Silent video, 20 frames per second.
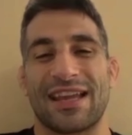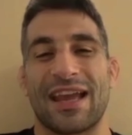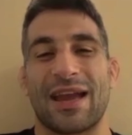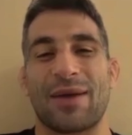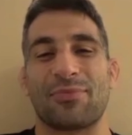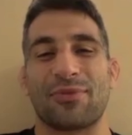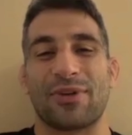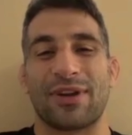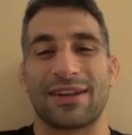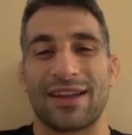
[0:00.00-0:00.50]

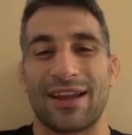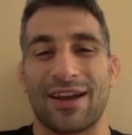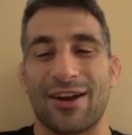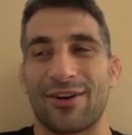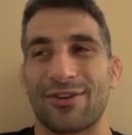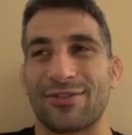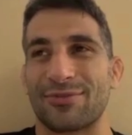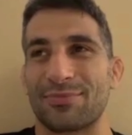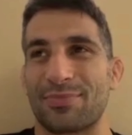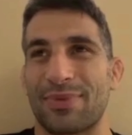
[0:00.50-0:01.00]
champ right
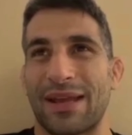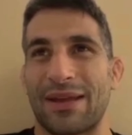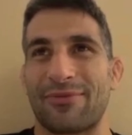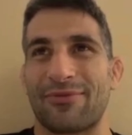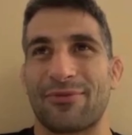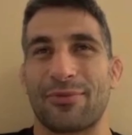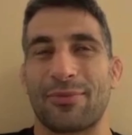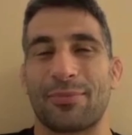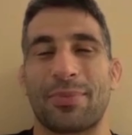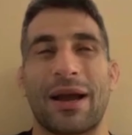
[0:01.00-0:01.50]
now,
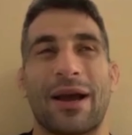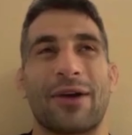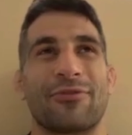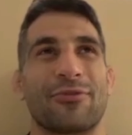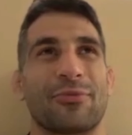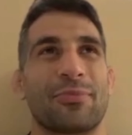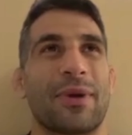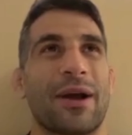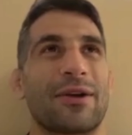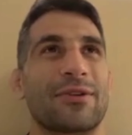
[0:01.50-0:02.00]
pound
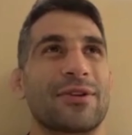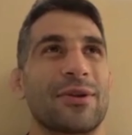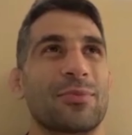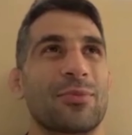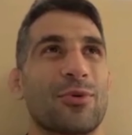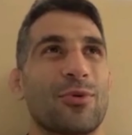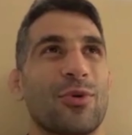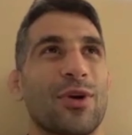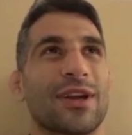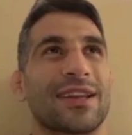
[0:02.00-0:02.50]
for pound
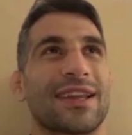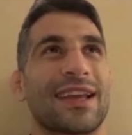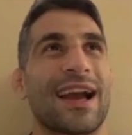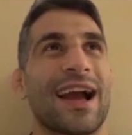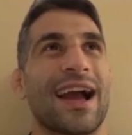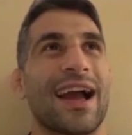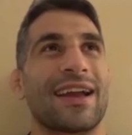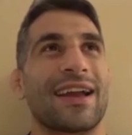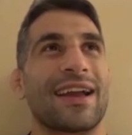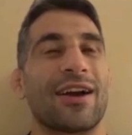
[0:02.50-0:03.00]
number one
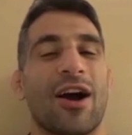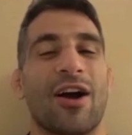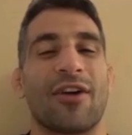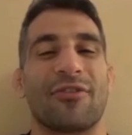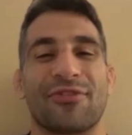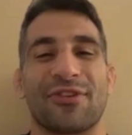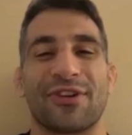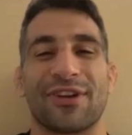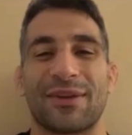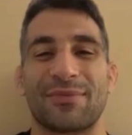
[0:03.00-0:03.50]
guy
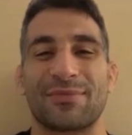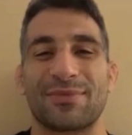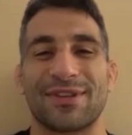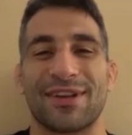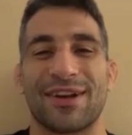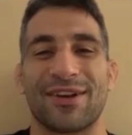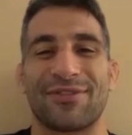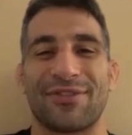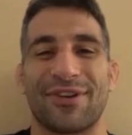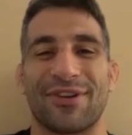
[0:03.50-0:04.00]
offering
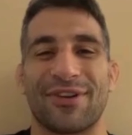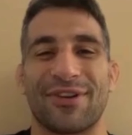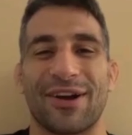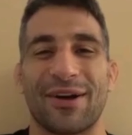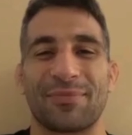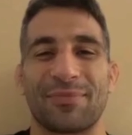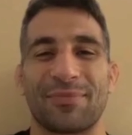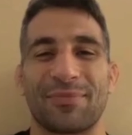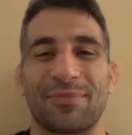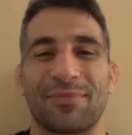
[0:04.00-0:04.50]
himself
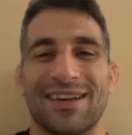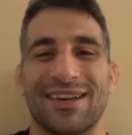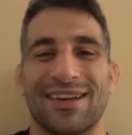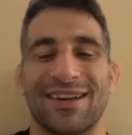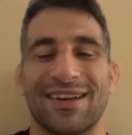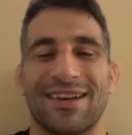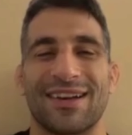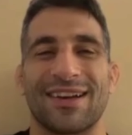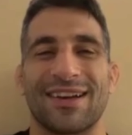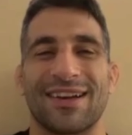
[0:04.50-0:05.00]
up to be
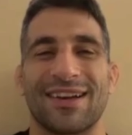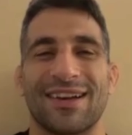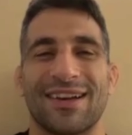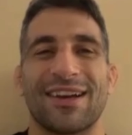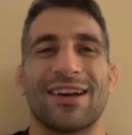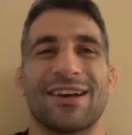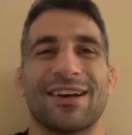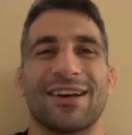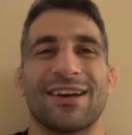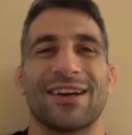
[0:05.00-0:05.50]
the
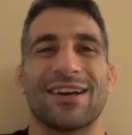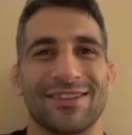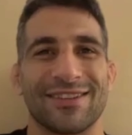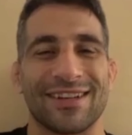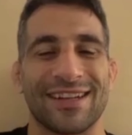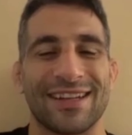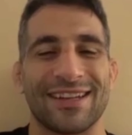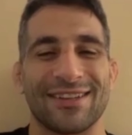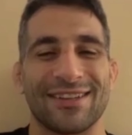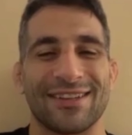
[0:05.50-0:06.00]

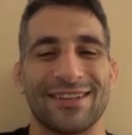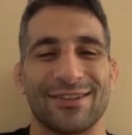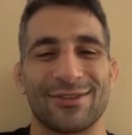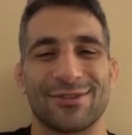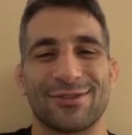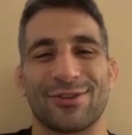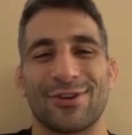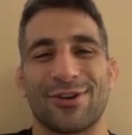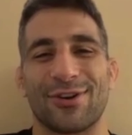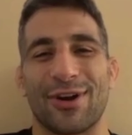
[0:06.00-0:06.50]
alternate.
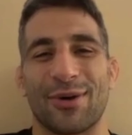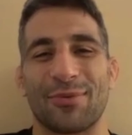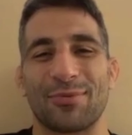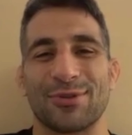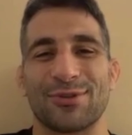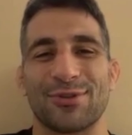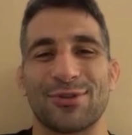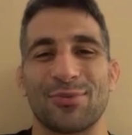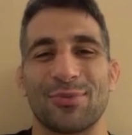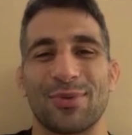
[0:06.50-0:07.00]
So I'm
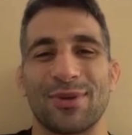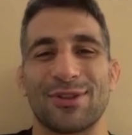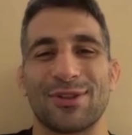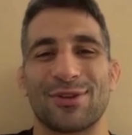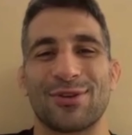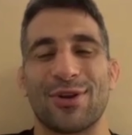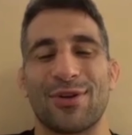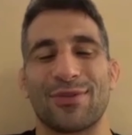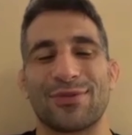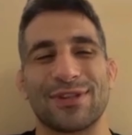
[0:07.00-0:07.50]
assuming
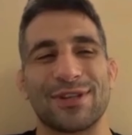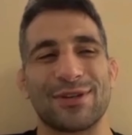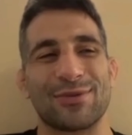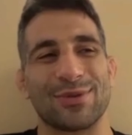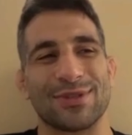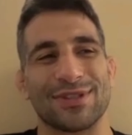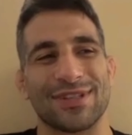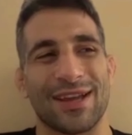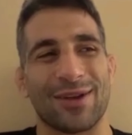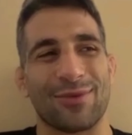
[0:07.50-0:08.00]
the UFC
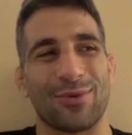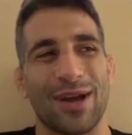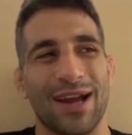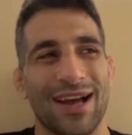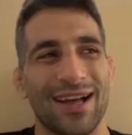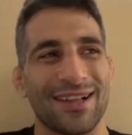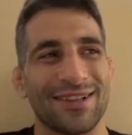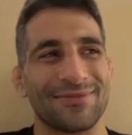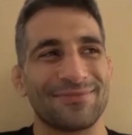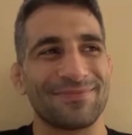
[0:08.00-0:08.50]
was like,
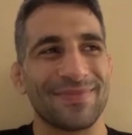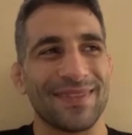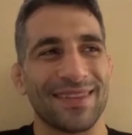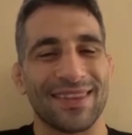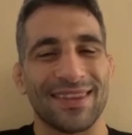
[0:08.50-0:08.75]
well,